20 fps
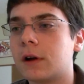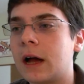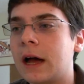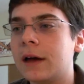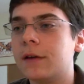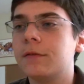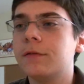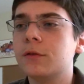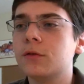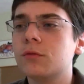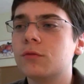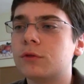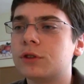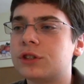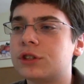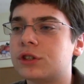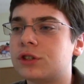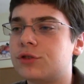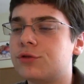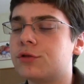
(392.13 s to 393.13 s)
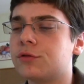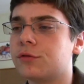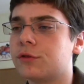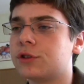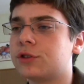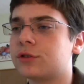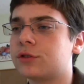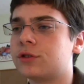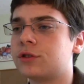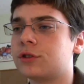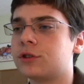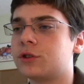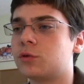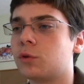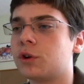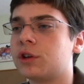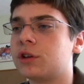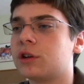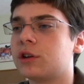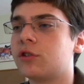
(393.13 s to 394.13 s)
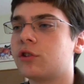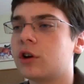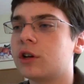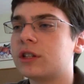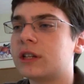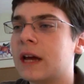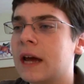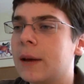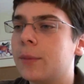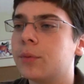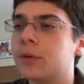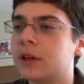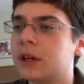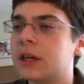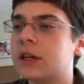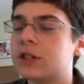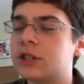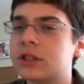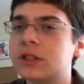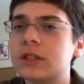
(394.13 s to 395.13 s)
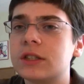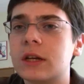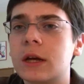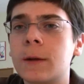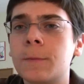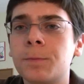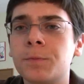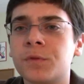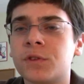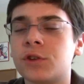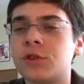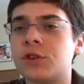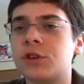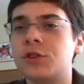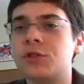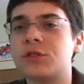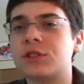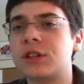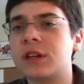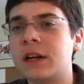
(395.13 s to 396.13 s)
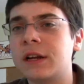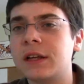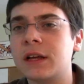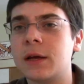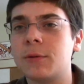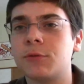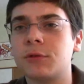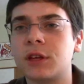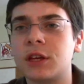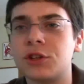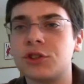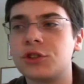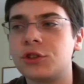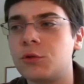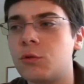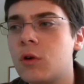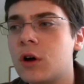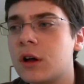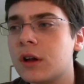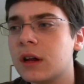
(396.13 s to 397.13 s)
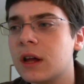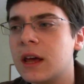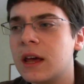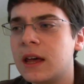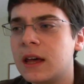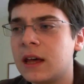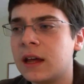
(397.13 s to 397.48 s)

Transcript: for iPhone, which is universal search working across applications, so you can use it in any application you want.